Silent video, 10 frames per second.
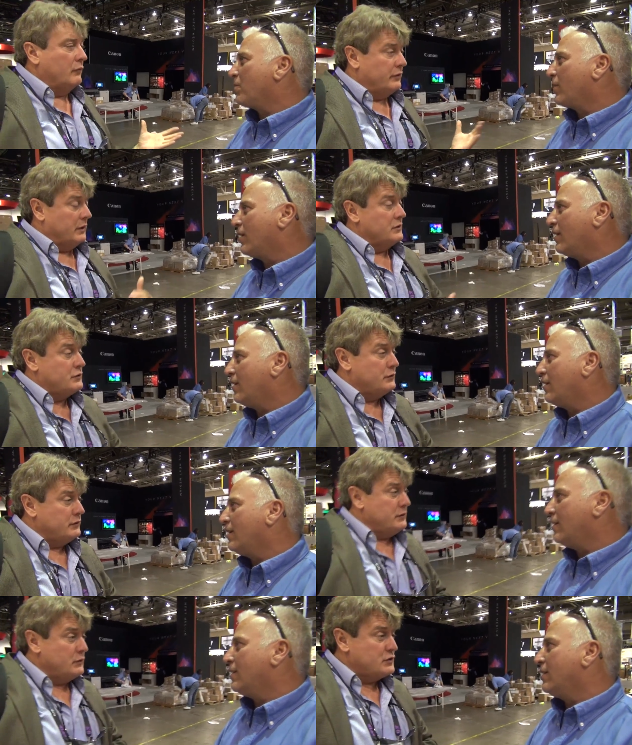Speaker 1: over the last
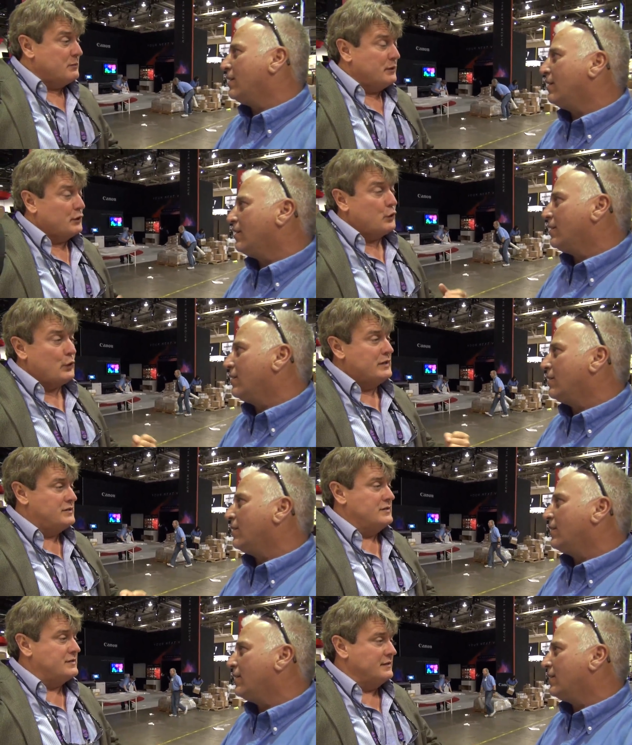30 years some of the
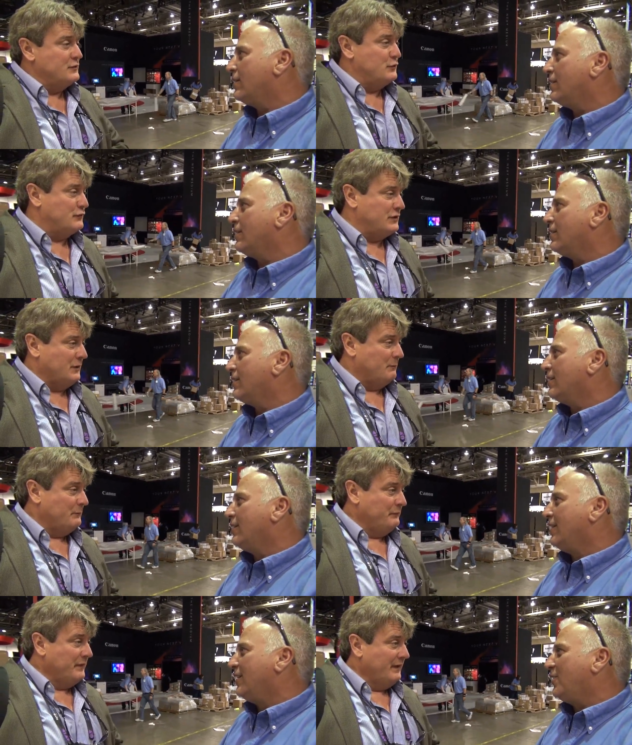craziest things you've seen?
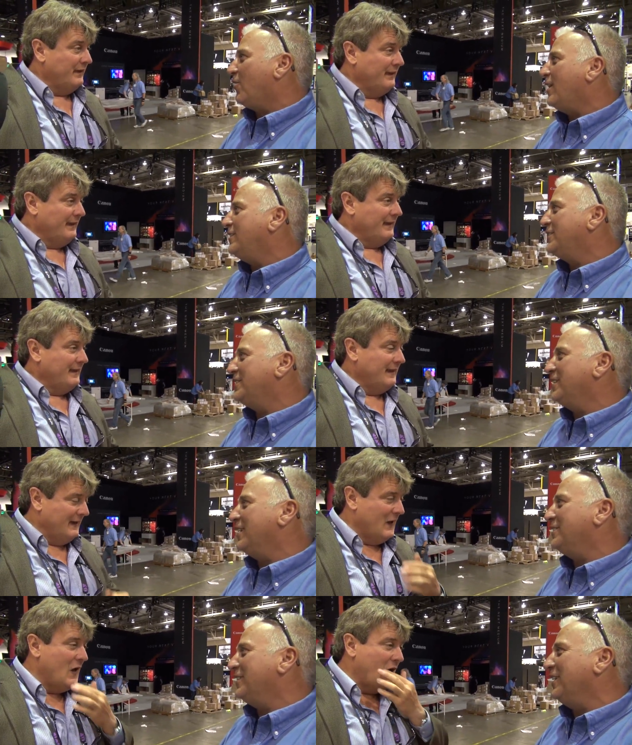
Speaker 2: Craziest thing uh
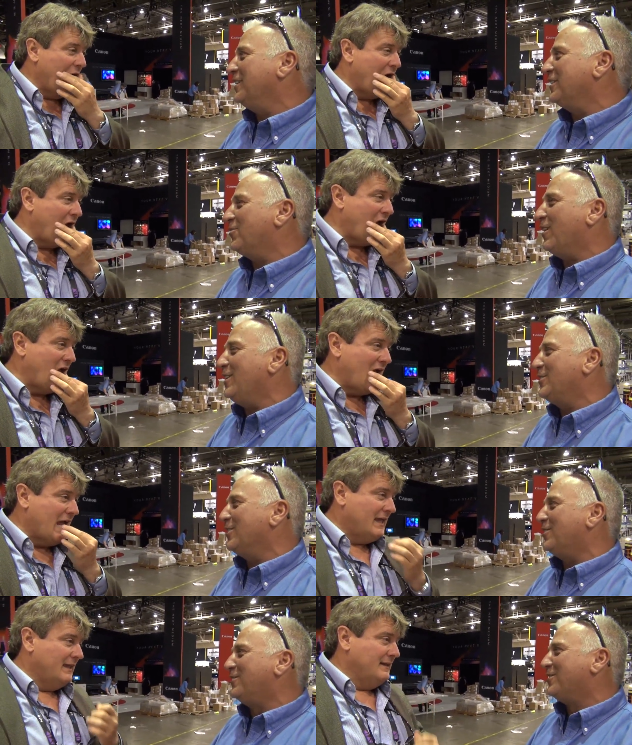-huh. I've uh-huh. seen in a trade
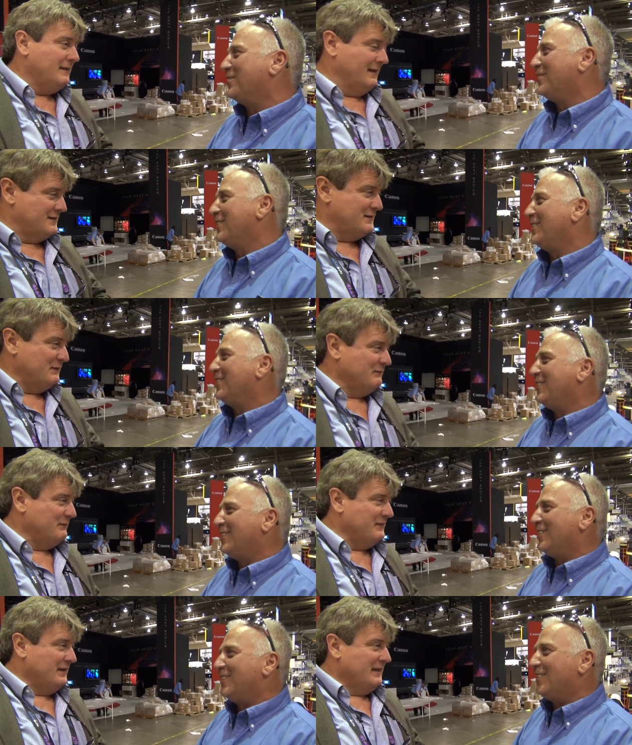show? Yes.
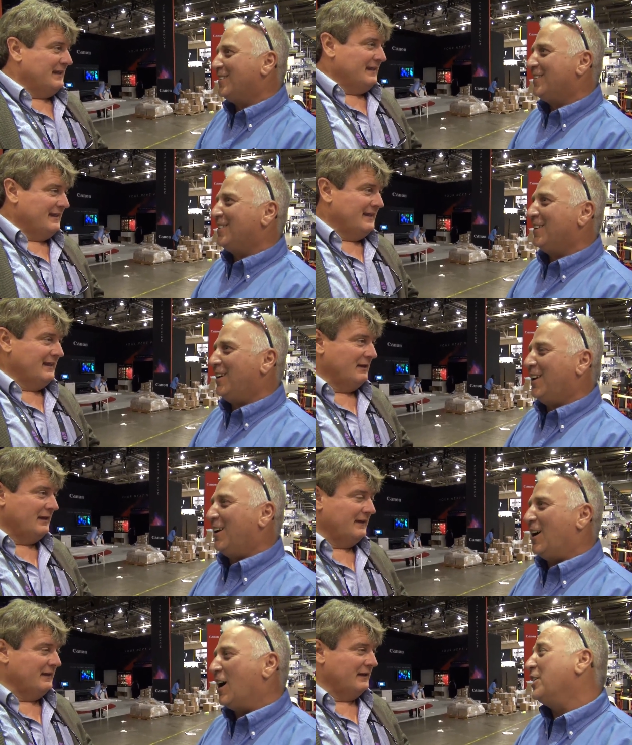
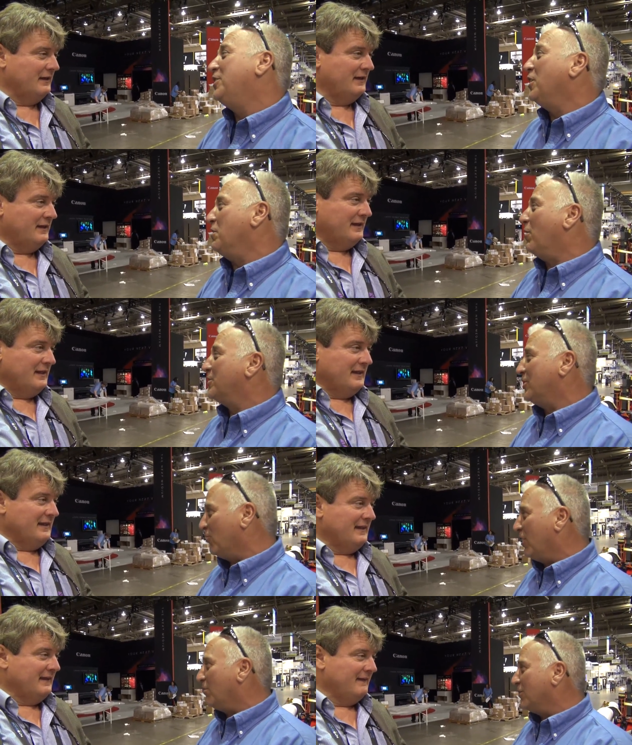I can tell you the most
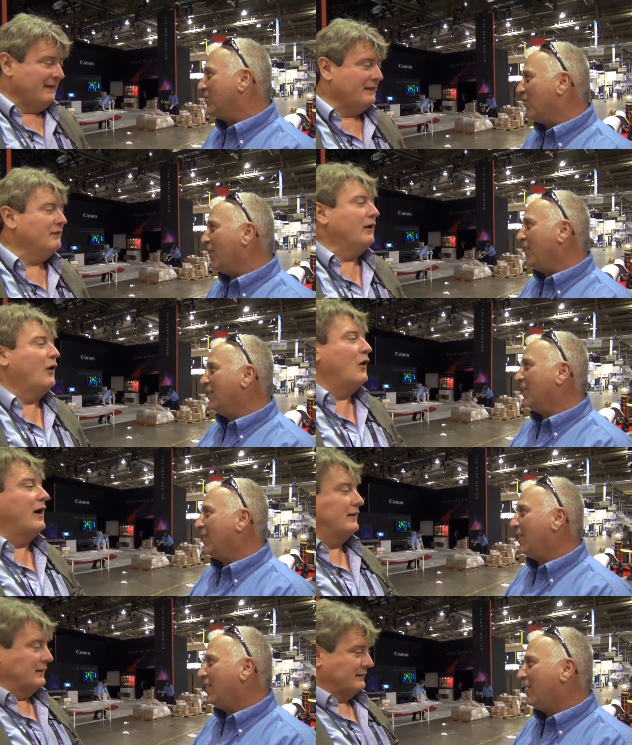enjoyable story. Oh,
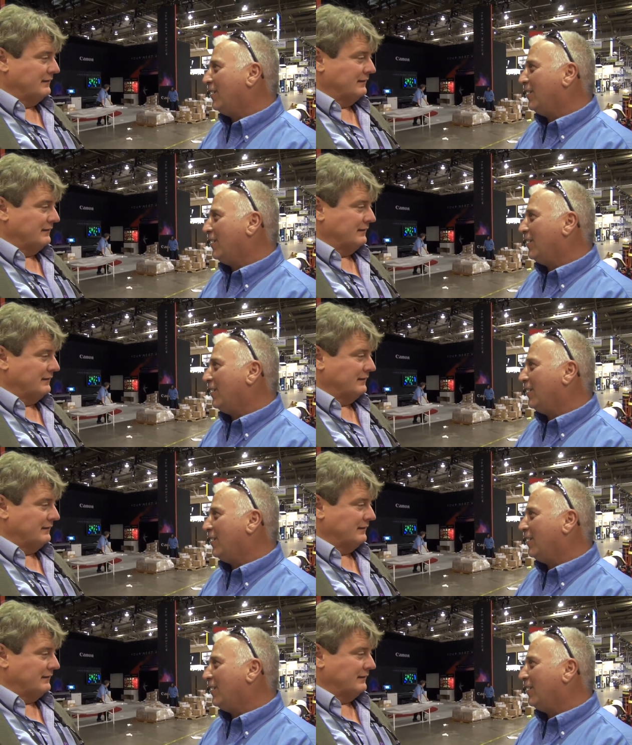I like